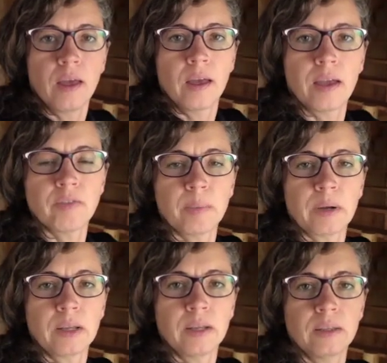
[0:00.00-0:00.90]
Hey
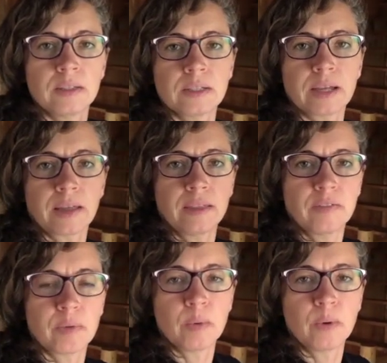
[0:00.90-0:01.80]
everybody, this is Cathy
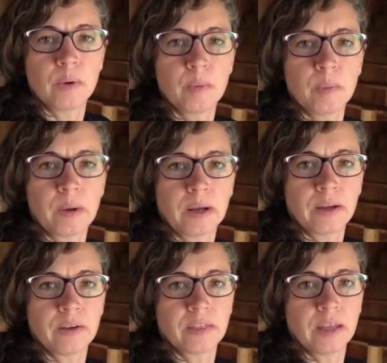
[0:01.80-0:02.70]
from Whole Home and Body
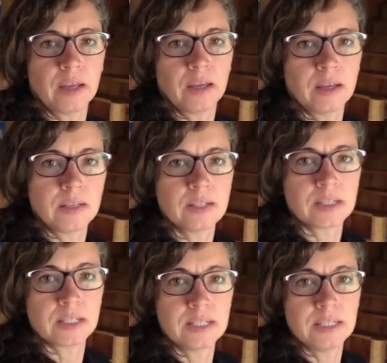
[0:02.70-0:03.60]
Health, and
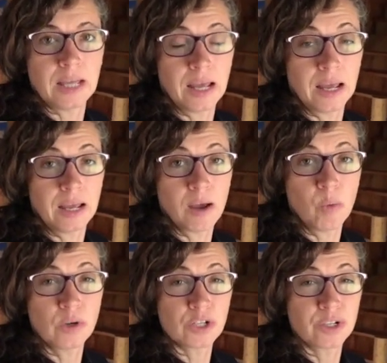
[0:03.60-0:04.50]
today I
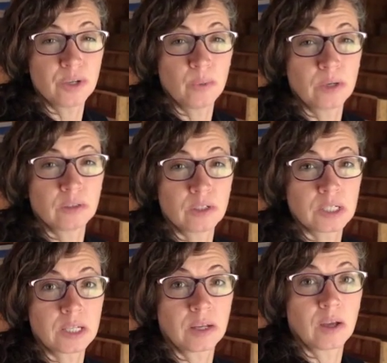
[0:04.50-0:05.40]
want to show you what it
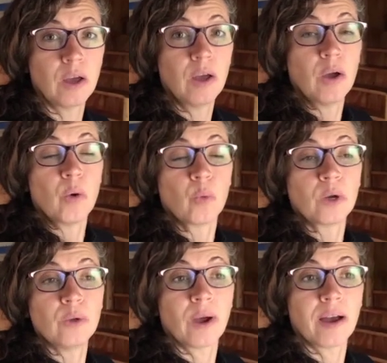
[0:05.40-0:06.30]
looks like when
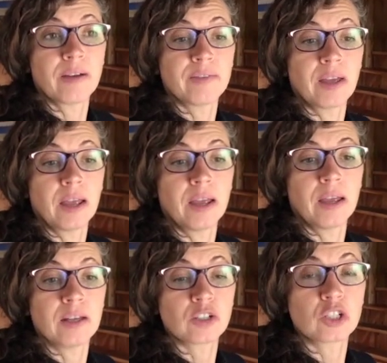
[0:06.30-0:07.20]
you have
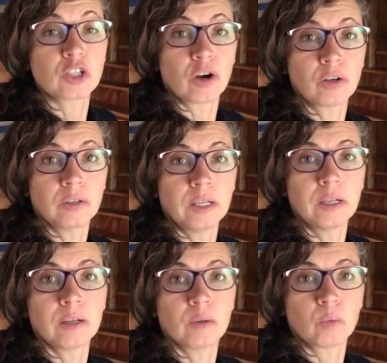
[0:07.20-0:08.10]
a
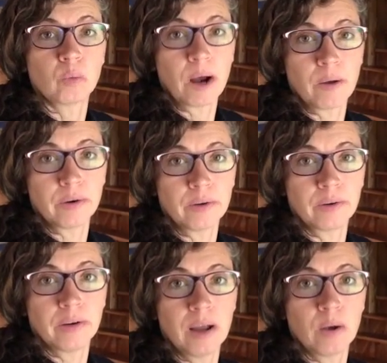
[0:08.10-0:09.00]
Starlink router.
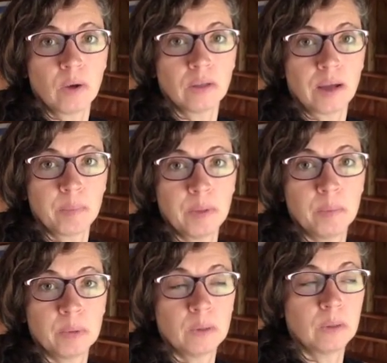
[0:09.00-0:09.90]
Now, a lot of
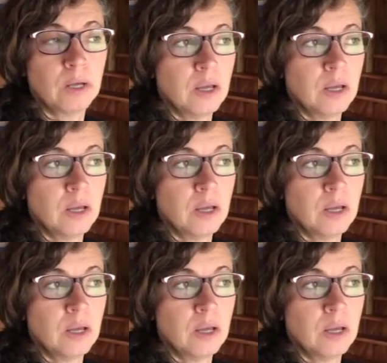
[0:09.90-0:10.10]
people